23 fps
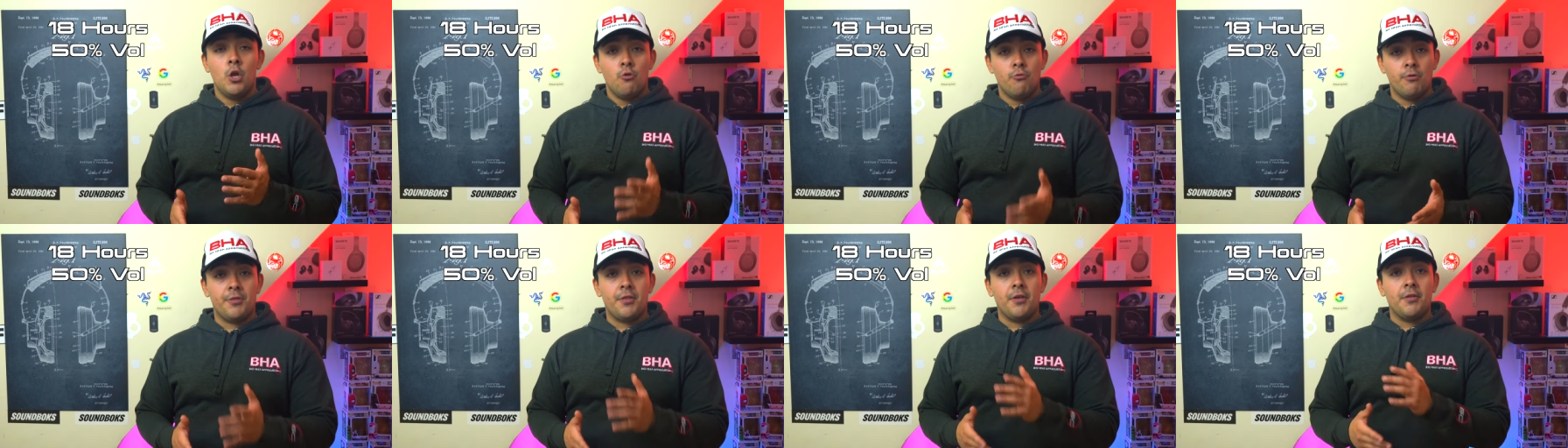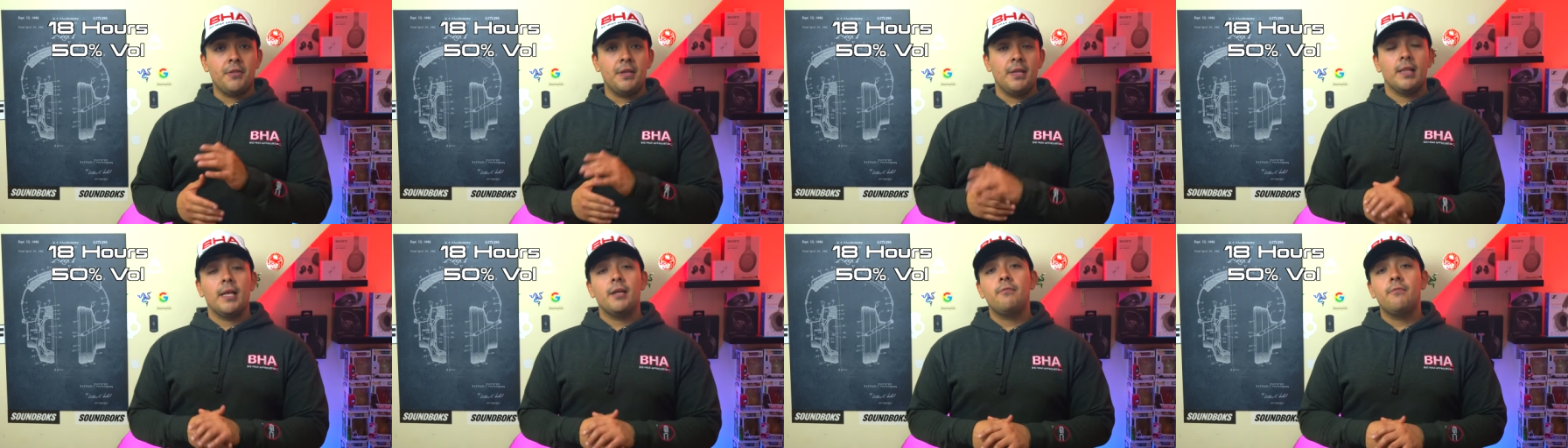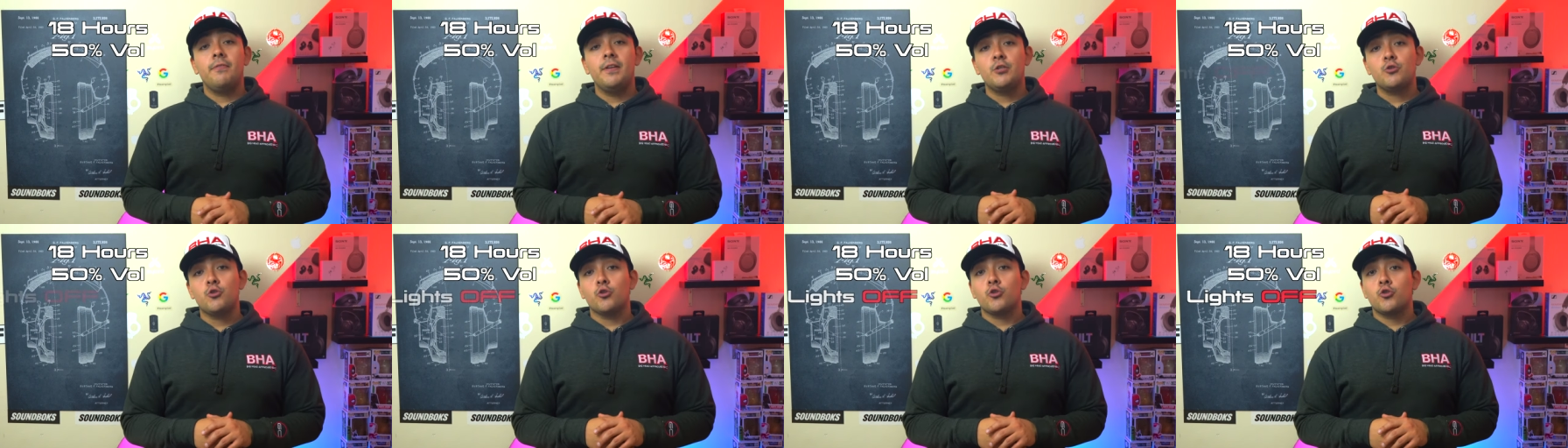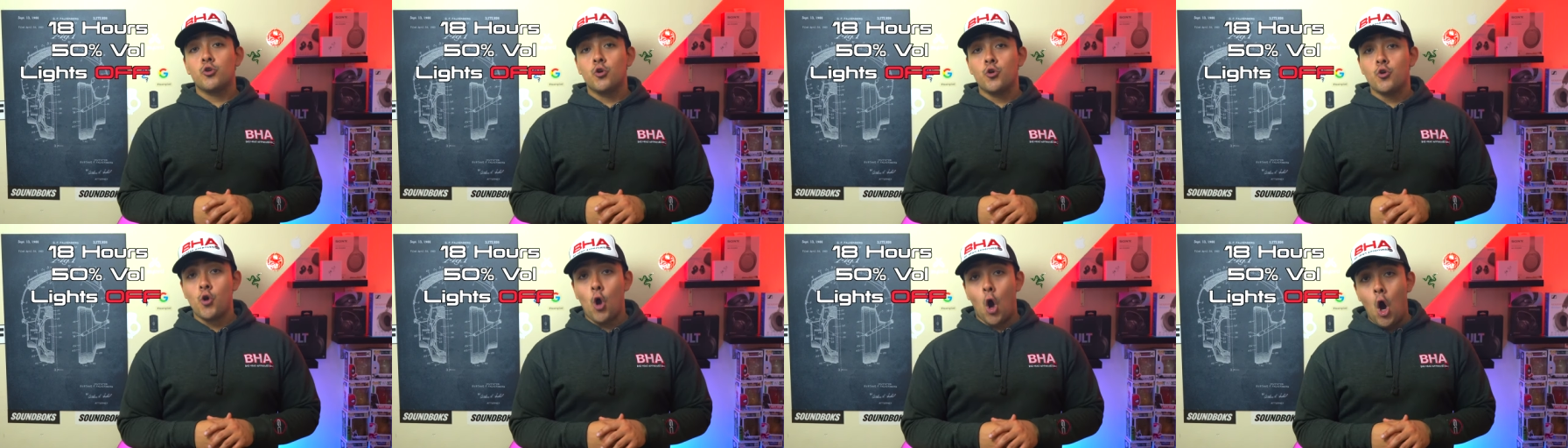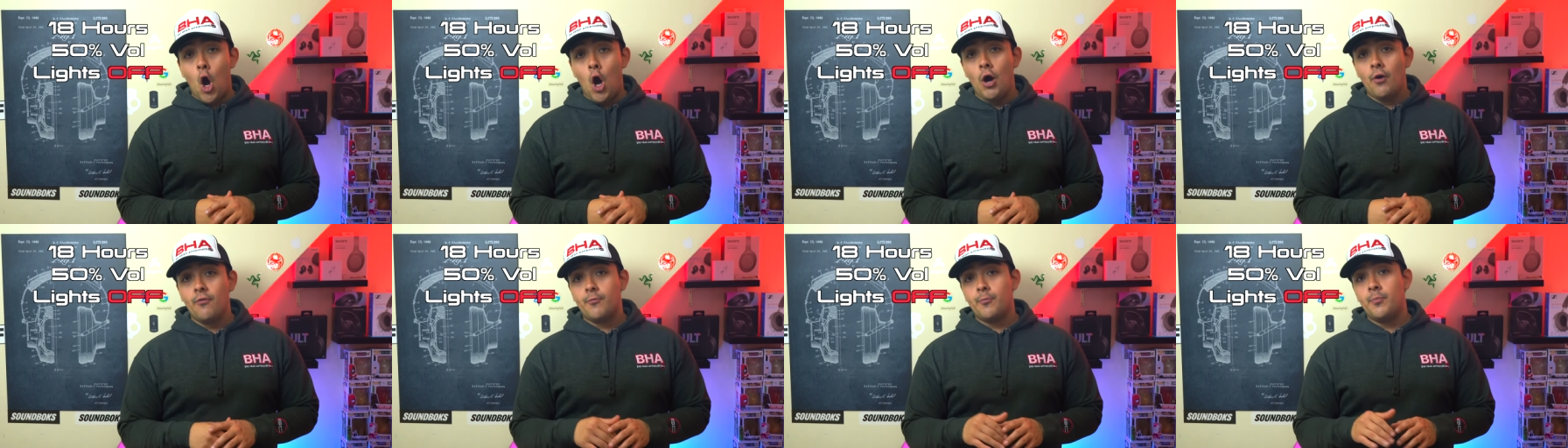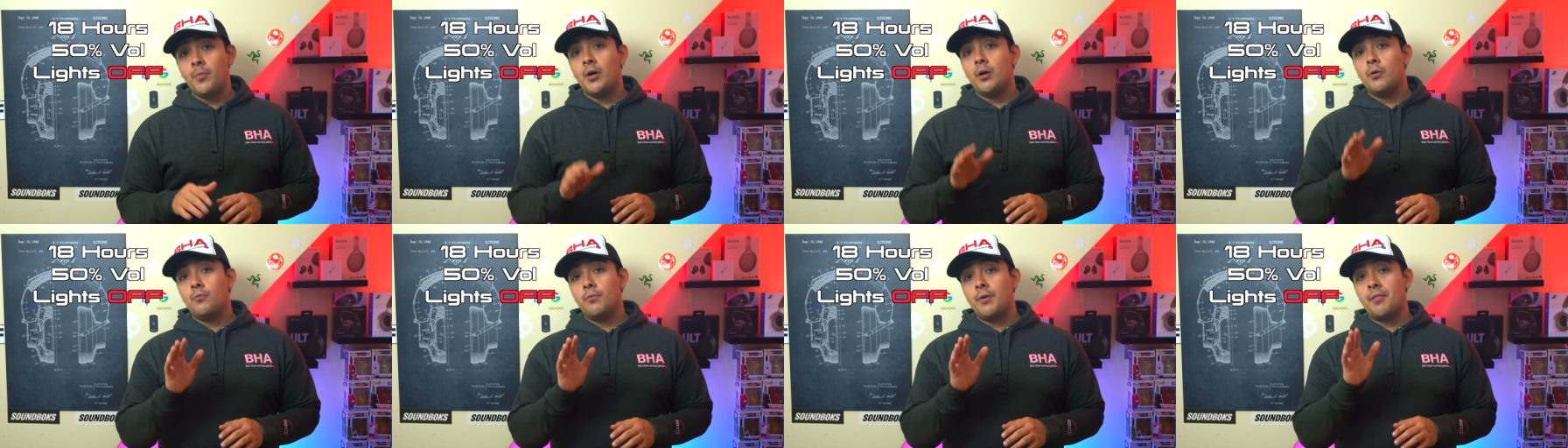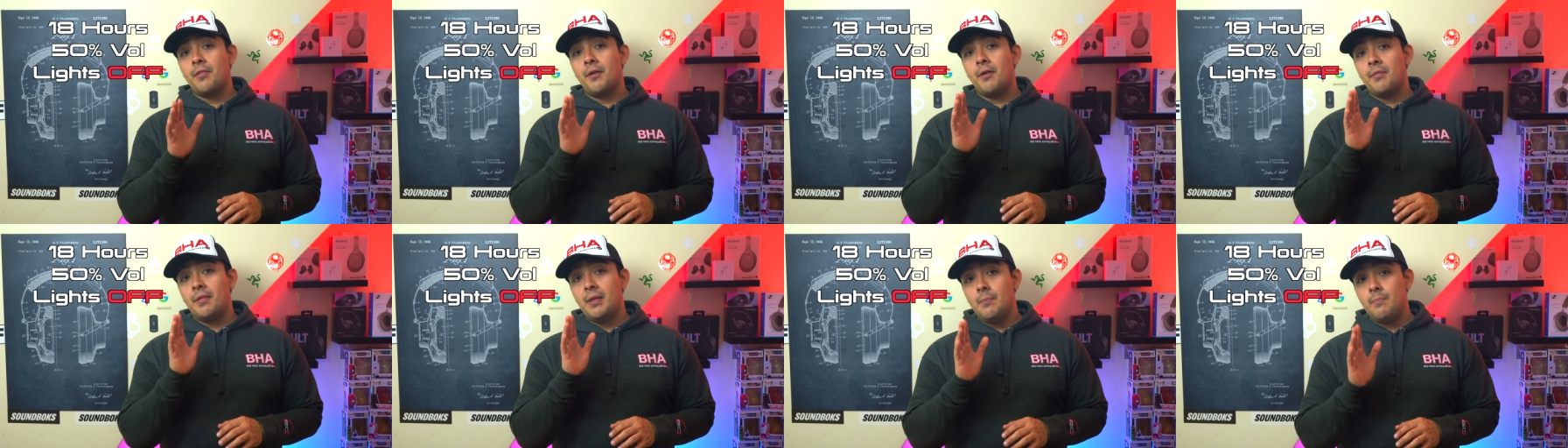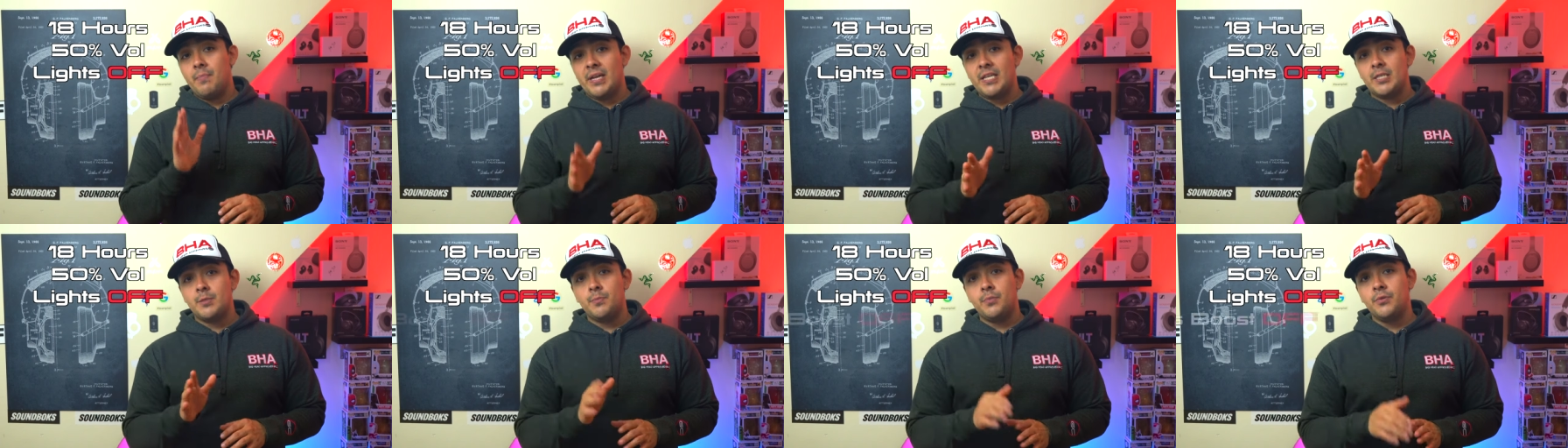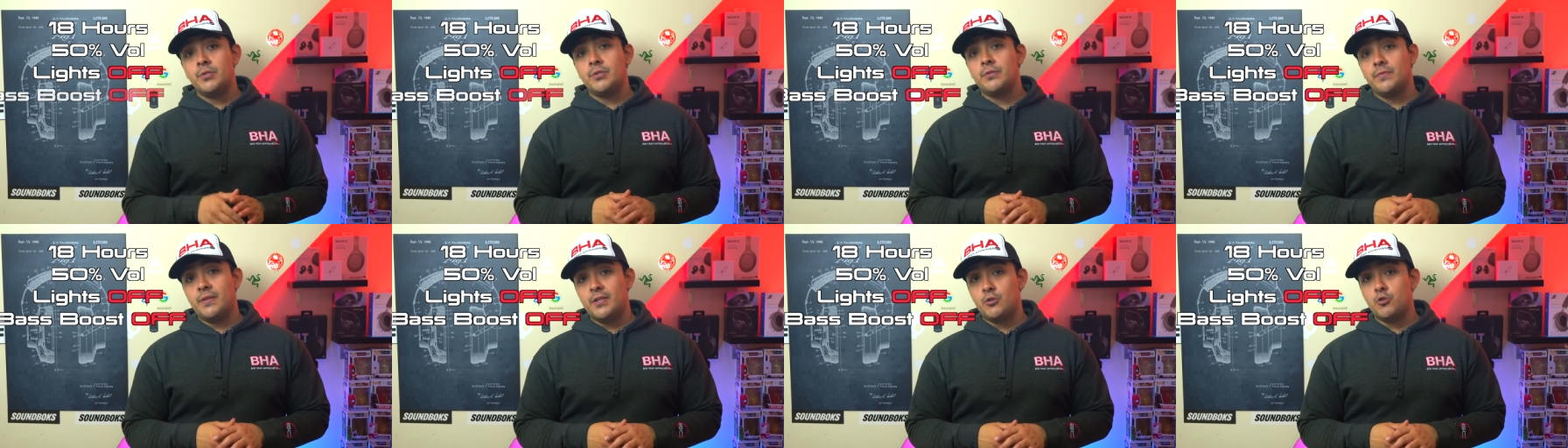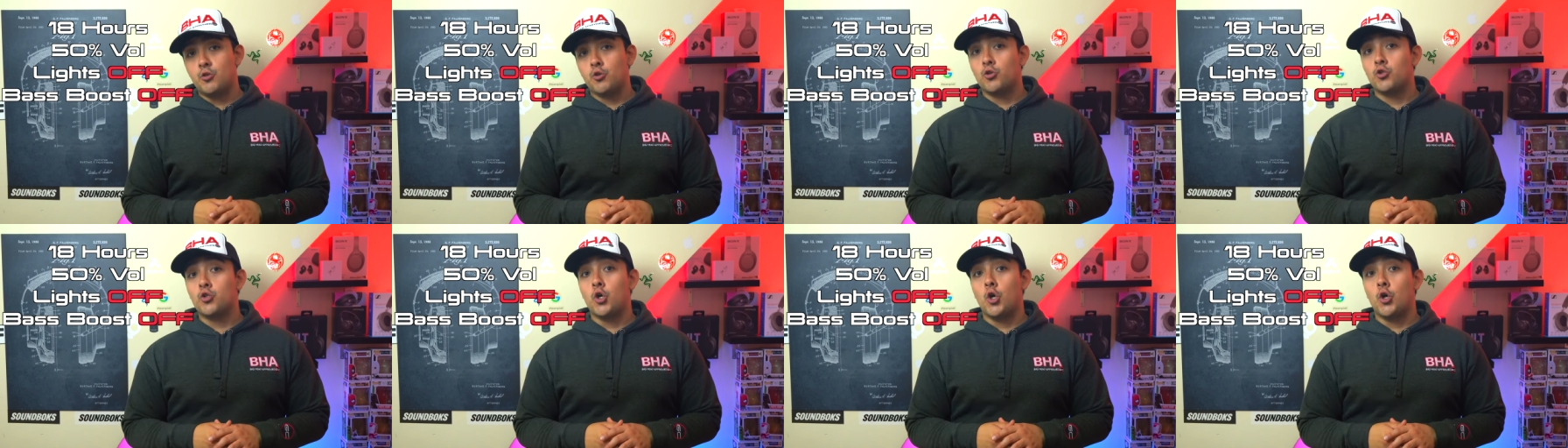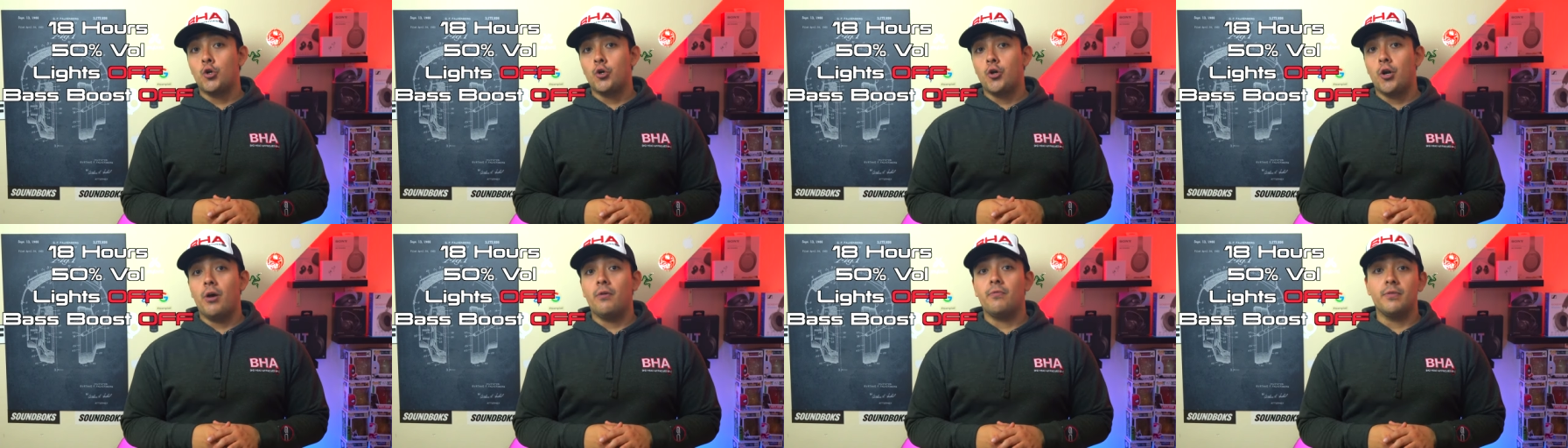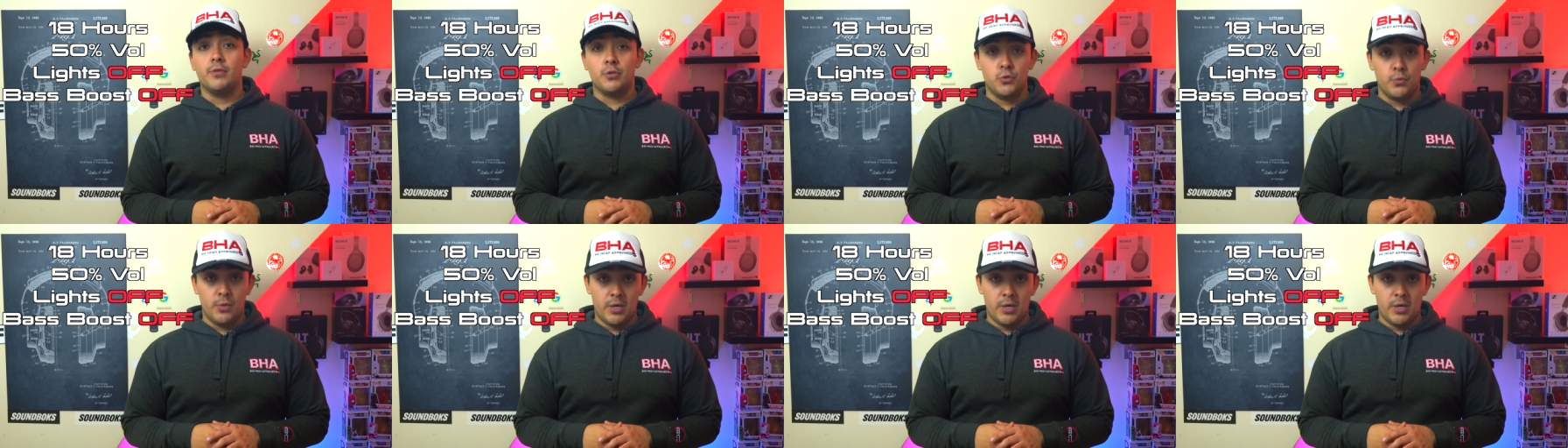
with the light feature turned off, but with the bass boost feature turned off as